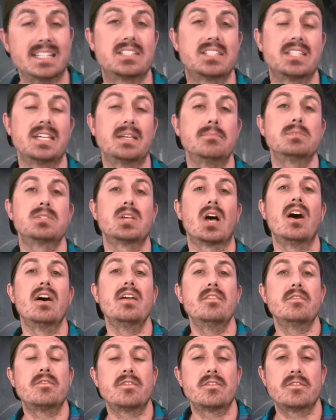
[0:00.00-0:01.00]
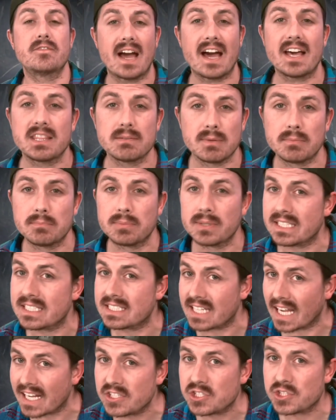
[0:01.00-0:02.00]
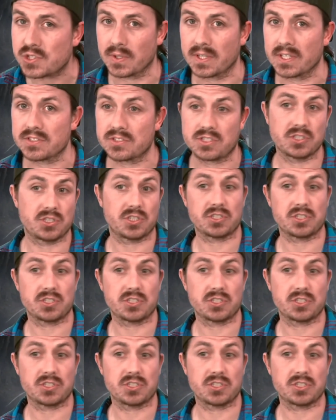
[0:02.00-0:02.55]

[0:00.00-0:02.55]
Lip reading: it seems unfathomably dangerous to